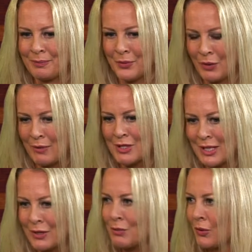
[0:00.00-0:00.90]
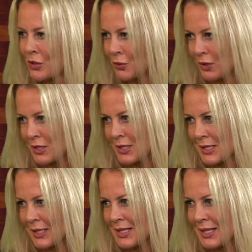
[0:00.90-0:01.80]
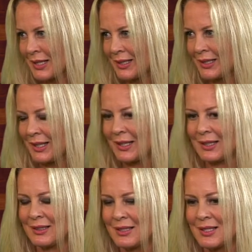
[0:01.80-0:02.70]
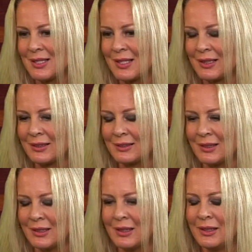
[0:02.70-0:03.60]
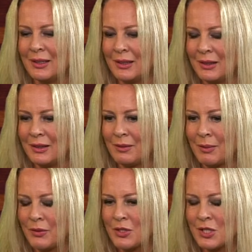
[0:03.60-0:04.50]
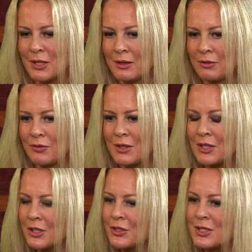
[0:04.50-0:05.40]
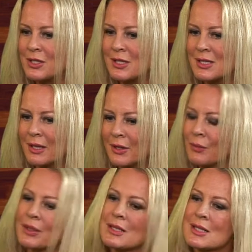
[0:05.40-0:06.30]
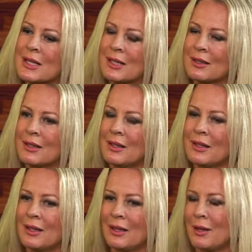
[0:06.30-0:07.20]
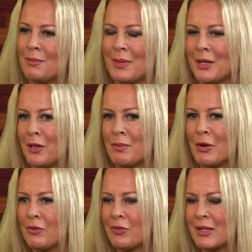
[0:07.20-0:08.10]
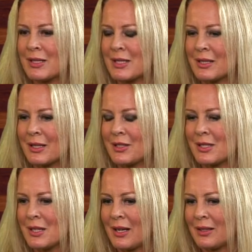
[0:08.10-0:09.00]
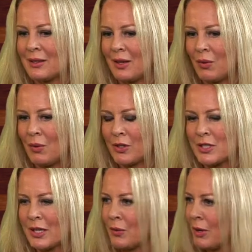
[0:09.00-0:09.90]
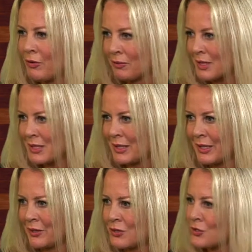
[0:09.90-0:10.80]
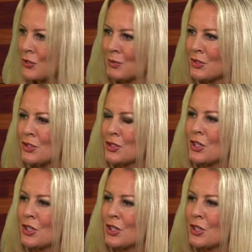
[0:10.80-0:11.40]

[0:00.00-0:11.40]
gravitated more towards the city side, and about 15 years into selling real estate, I made an about face, and I decided I wanted to get away from the city. There's too much